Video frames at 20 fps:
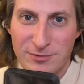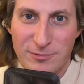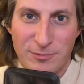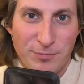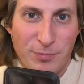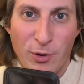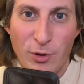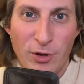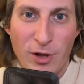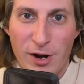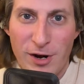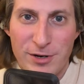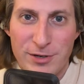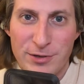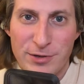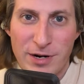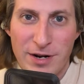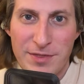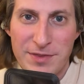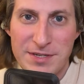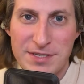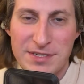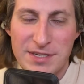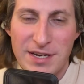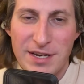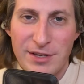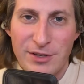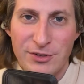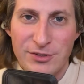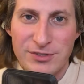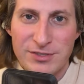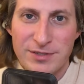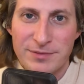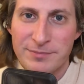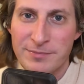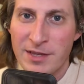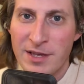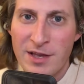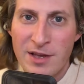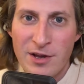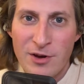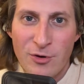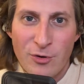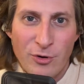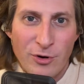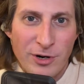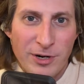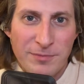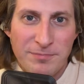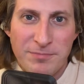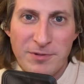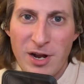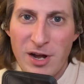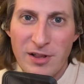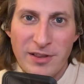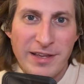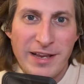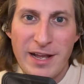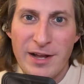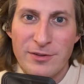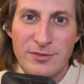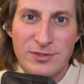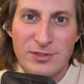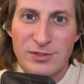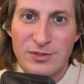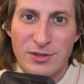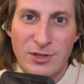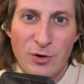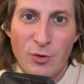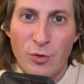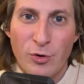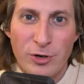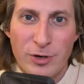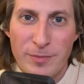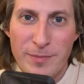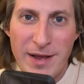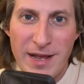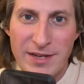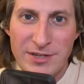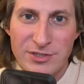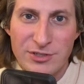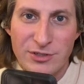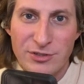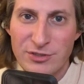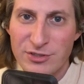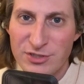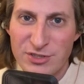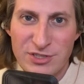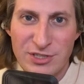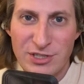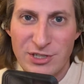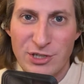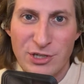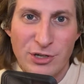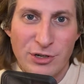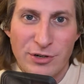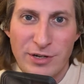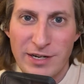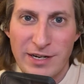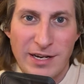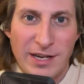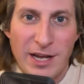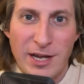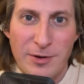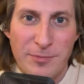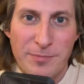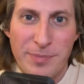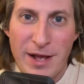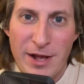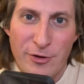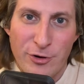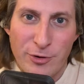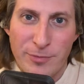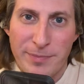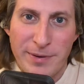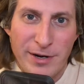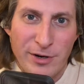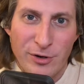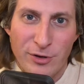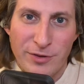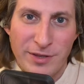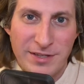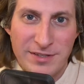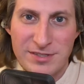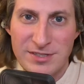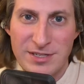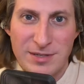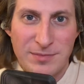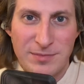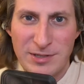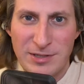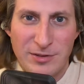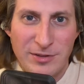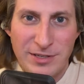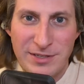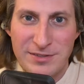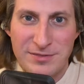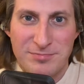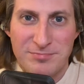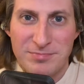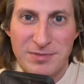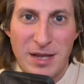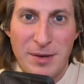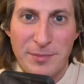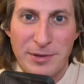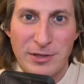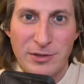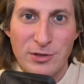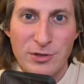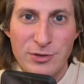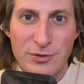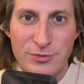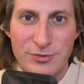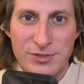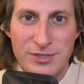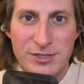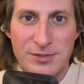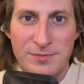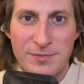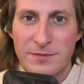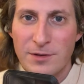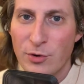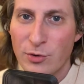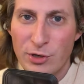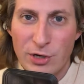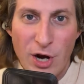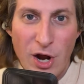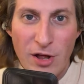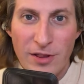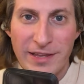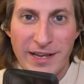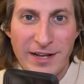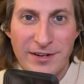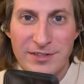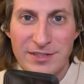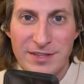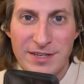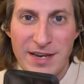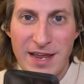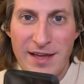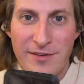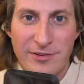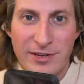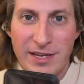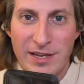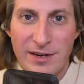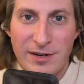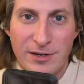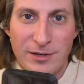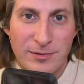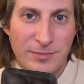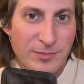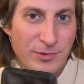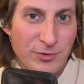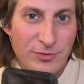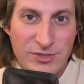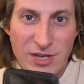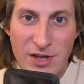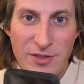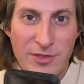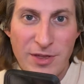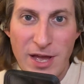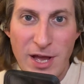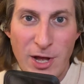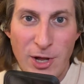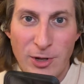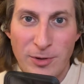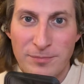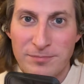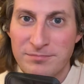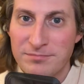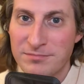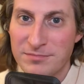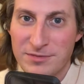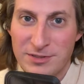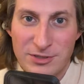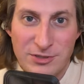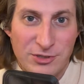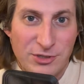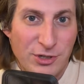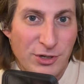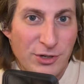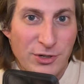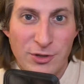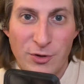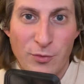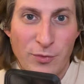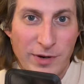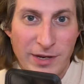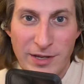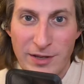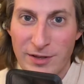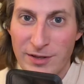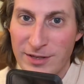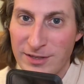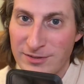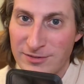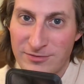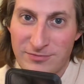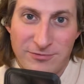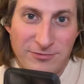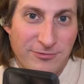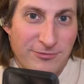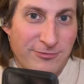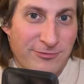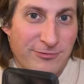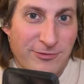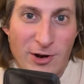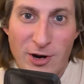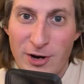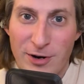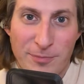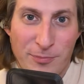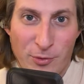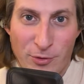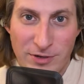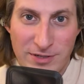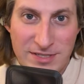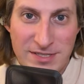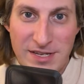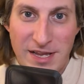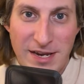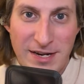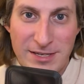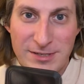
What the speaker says: pull harder on the sails, or calling out to the quartermaster to secure a gunpowder barrel that seemingly is coming loose, or calling out to the navigator, who's on the helm, to turn the wheel as far port side as